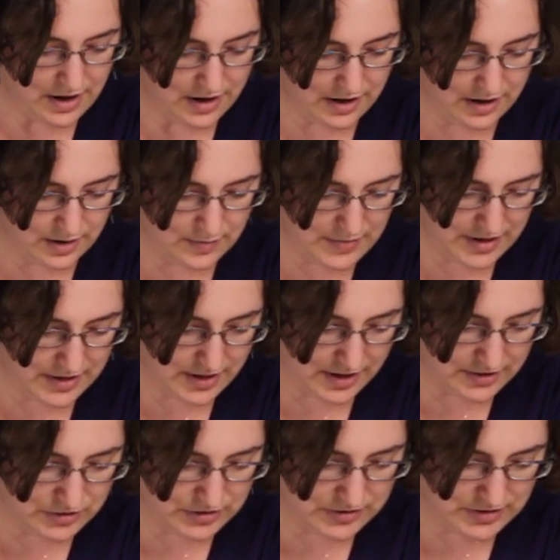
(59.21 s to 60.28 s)
Um, and
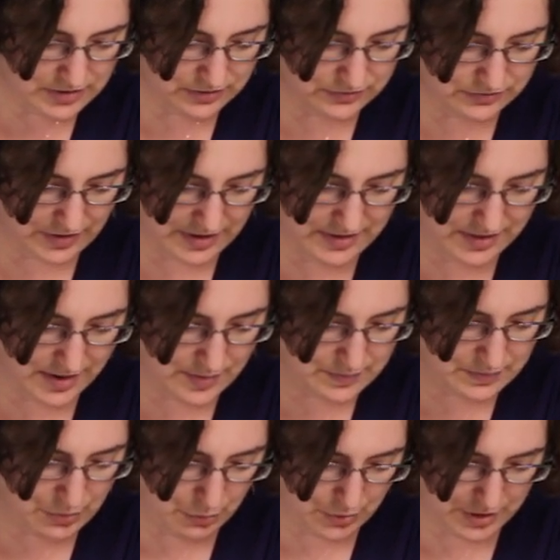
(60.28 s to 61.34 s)
I just need to find
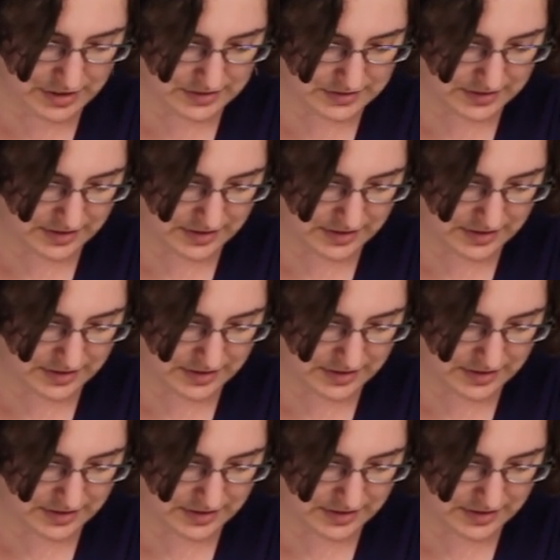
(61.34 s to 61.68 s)
that point